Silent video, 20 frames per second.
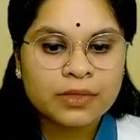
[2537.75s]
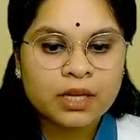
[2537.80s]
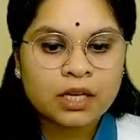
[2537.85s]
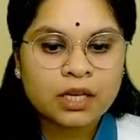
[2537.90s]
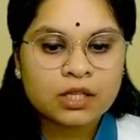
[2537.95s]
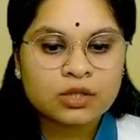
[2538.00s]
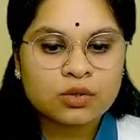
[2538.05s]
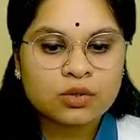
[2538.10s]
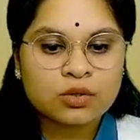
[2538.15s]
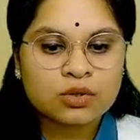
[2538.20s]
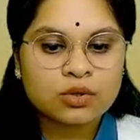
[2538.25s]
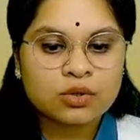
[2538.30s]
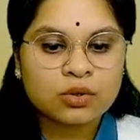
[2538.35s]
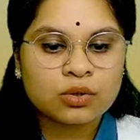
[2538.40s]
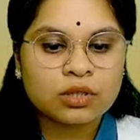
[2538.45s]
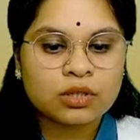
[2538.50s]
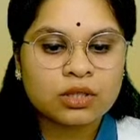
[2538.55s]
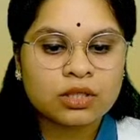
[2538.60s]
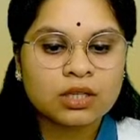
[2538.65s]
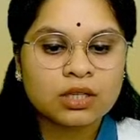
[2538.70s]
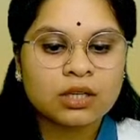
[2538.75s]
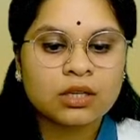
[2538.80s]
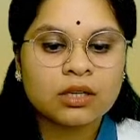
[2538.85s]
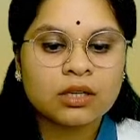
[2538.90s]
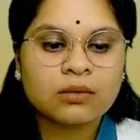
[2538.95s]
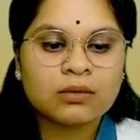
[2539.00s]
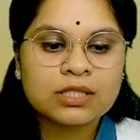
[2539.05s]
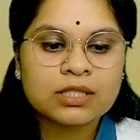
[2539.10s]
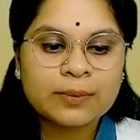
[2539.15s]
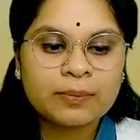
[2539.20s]
So the
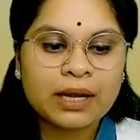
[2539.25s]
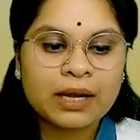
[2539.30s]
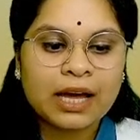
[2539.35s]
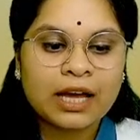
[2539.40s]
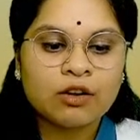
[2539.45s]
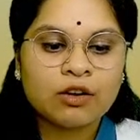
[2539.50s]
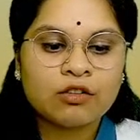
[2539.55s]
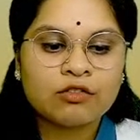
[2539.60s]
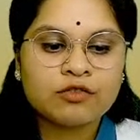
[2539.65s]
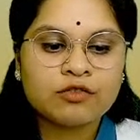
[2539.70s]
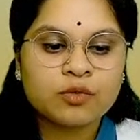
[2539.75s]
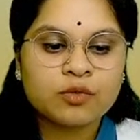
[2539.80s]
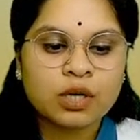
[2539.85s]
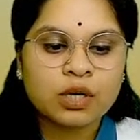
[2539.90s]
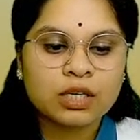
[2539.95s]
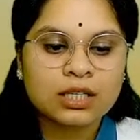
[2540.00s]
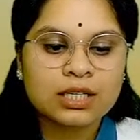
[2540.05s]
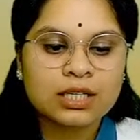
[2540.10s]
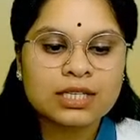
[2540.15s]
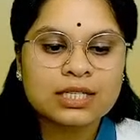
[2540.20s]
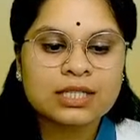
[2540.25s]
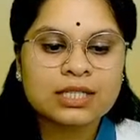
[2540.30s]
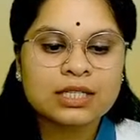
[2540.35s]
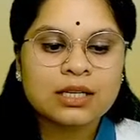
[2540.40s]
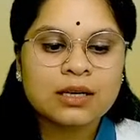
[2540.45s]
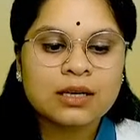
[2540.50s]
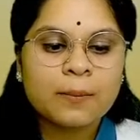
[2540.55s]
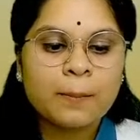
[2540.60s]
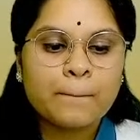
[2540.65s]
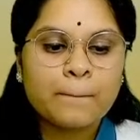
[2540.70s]
supply of workers
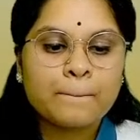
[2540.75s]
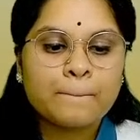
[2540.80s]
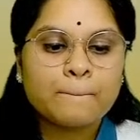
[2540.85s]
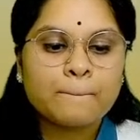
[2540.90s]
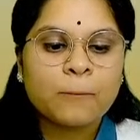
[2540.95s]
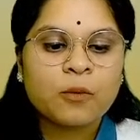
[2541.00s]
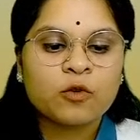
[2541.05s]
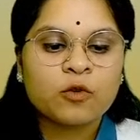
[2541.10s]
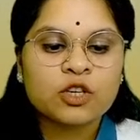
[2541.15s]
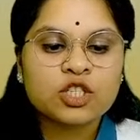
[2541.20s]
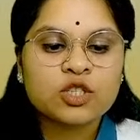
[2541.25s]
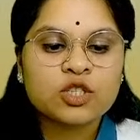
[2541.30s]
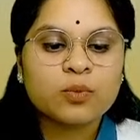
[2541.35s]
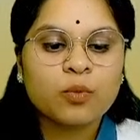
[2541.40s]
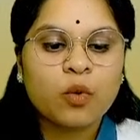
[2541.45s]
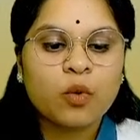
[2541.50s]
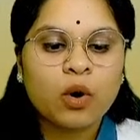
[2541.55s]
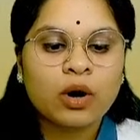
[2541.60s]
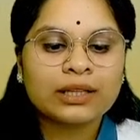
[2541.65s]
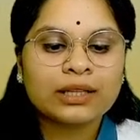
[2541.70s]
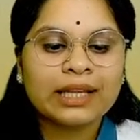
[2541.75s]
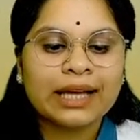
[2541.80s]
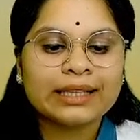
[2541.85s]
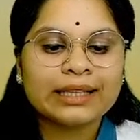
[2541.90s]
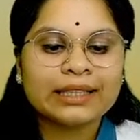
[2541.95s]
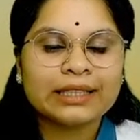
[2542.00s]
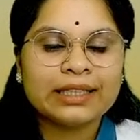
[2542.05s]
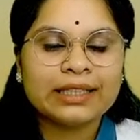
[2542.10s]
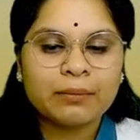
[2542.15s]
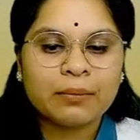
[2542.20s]
was more than the
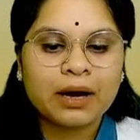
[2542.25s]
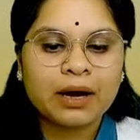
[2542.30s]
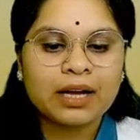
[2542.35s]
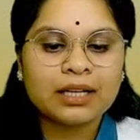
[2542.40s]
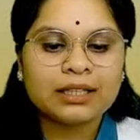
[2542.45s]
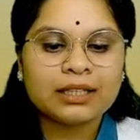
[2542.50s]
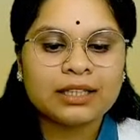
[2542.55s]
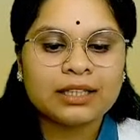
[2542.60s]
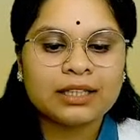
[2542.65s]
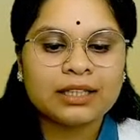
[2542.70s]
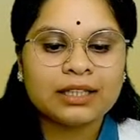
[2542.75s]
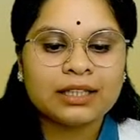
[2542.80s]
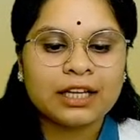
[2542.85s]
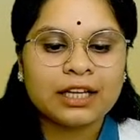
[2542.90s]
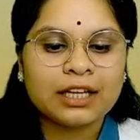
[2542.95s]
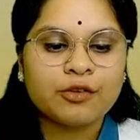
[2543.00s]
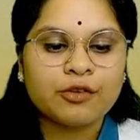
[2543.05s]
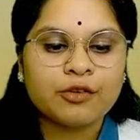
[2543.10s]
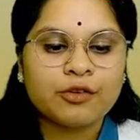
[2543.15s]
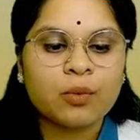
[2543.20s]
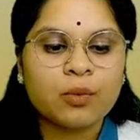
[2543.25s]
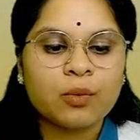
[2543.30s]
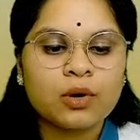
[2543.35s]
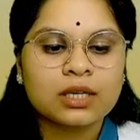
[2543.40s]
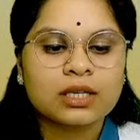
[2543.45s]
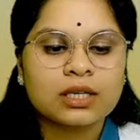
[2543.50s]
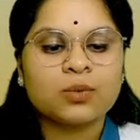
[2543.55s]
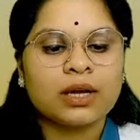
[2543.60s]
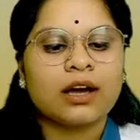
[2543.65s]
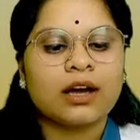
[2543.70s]
demand. Therefore, workers
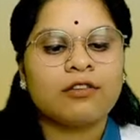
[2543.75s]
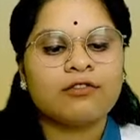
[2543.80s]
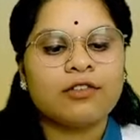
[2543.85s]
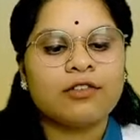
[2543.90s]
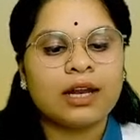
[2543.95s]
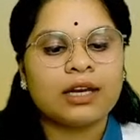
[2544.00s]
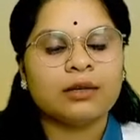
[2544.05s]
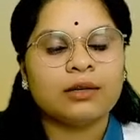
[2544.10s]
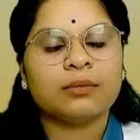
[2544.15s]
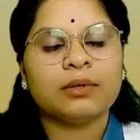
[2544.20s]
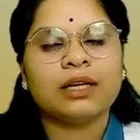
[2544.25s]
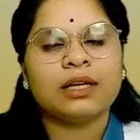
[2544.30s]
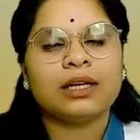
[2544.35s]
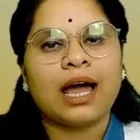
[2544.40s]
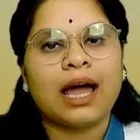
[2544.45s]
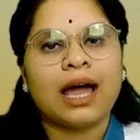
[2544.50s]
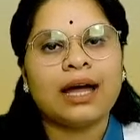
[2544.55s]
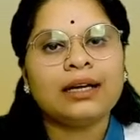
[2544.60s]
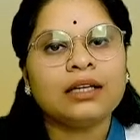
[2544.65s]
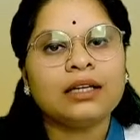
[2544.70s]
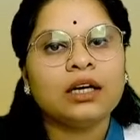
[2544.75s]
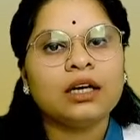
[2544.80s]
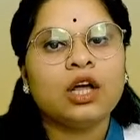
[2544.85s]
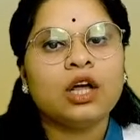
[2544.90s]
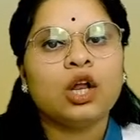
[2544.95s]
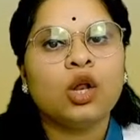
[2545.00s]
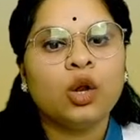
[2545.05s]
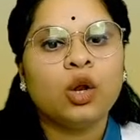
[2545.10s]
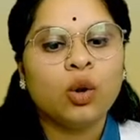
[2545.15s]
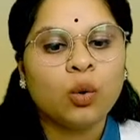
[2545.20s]
were available at
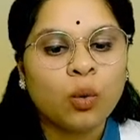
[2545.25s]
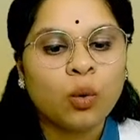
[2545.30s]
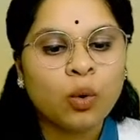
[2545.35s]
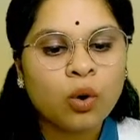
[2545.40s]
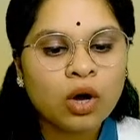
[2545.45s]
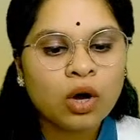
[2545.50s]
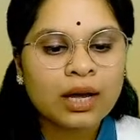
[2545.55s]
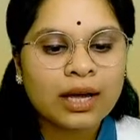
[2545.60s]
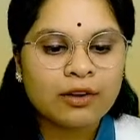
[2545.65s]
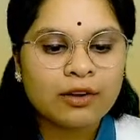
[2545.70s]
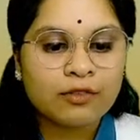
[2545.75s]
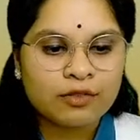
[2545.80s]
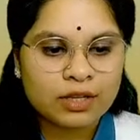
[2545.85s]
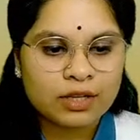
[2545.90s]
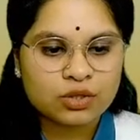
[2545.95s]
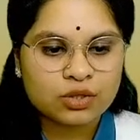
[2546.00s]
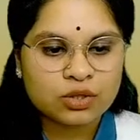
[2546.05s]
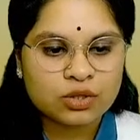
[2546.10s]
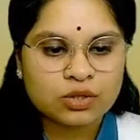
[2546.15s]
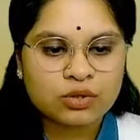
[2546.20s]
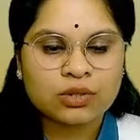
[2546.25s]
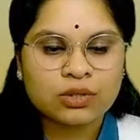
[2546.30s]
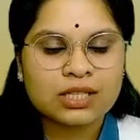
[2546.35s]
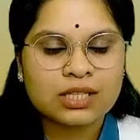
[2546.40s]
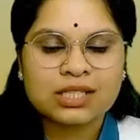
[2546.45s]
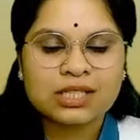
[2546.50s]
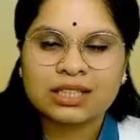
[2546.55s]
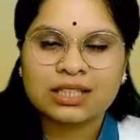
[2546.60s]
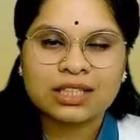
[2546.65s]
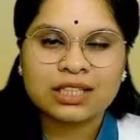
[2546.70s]
low wages. So there's
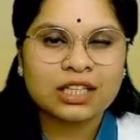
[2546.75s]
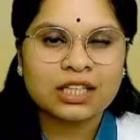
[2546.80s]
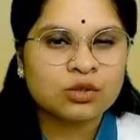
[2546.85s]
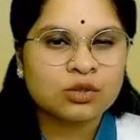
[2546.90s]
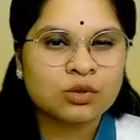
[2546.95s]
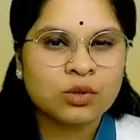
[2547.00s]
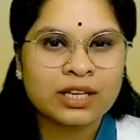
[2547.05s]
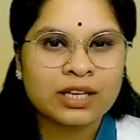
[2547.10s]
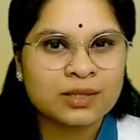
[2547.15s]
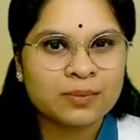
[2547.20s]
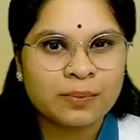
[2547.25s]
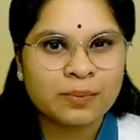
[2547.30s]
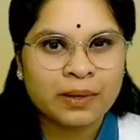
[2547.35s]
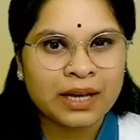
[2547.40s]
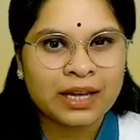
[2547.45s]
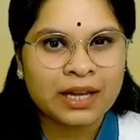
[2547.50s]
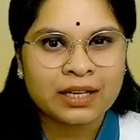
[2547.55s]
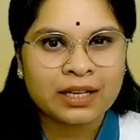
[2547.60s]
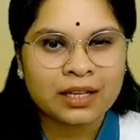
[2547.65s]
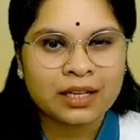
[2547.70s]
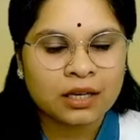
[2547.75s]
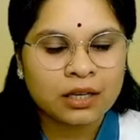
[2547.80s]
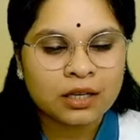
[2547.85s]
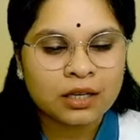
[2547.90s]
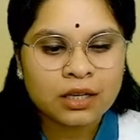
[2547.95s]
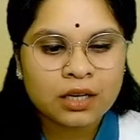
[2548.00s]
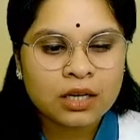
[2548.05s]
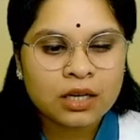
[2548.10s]
nothing to explain here.